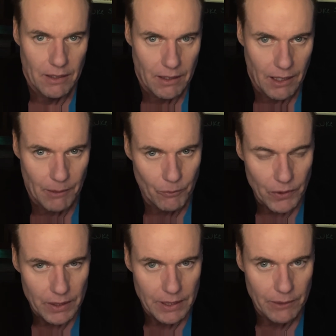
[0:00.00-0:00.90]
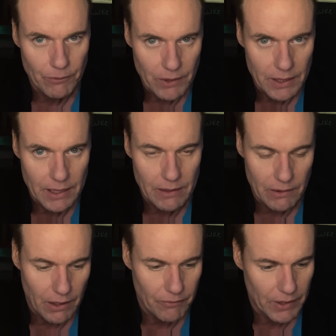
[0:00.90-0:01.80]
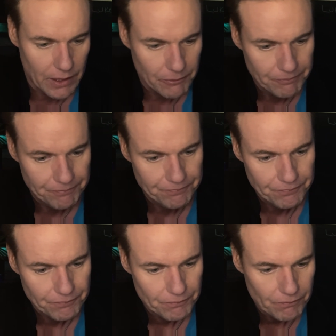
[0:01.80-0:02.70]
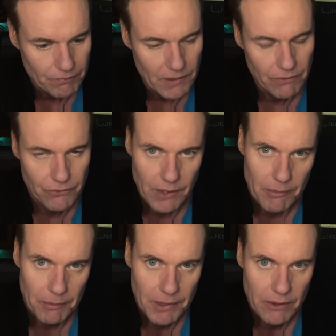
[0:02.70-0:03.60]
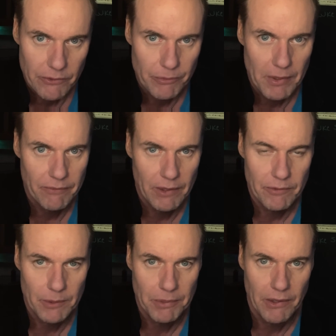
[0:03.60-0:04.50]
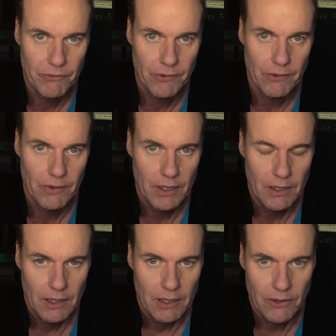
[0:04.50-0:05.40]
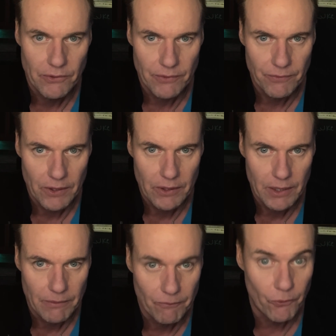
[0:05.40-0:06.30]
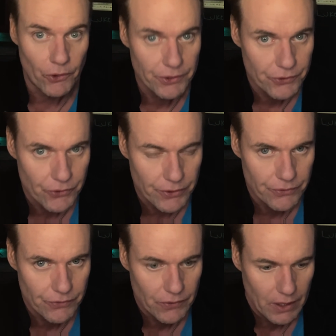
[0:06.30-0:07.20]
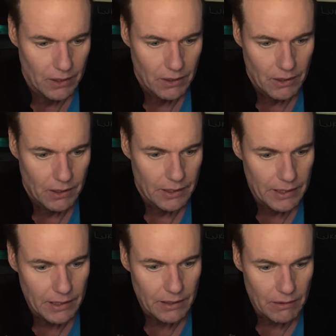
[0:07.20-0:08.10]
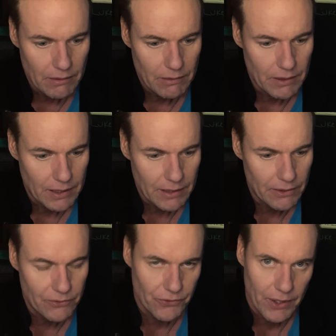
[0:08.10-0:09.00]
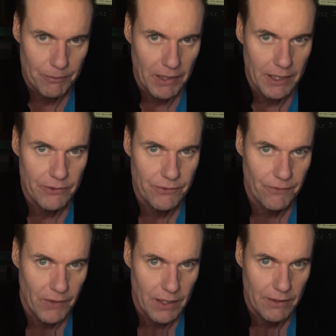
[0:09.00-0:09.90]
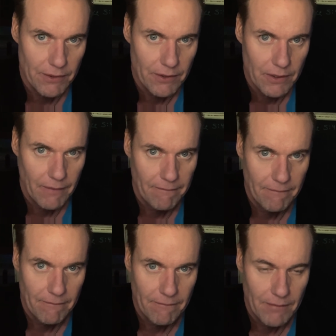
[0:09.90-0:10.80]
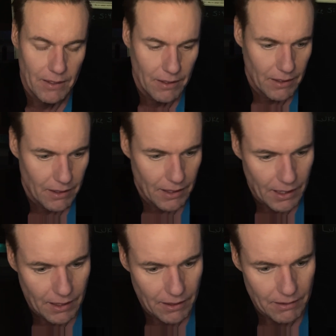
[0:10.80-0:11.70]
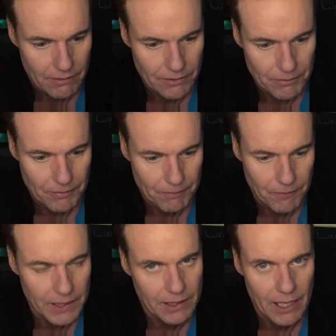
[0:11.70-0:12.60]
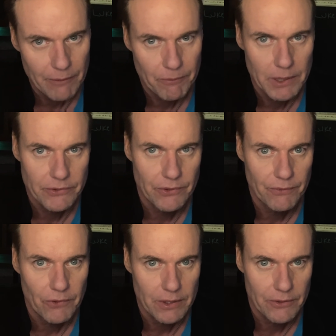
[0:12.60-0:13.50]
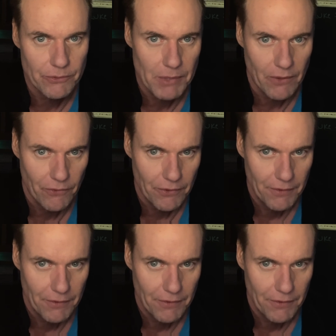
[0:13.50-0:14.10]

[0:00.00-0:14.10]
I'm really loving Simon Peter is my favorite apostle because he's very boisterous. He is led by his faith, but he kind of puts his foot in his mouth.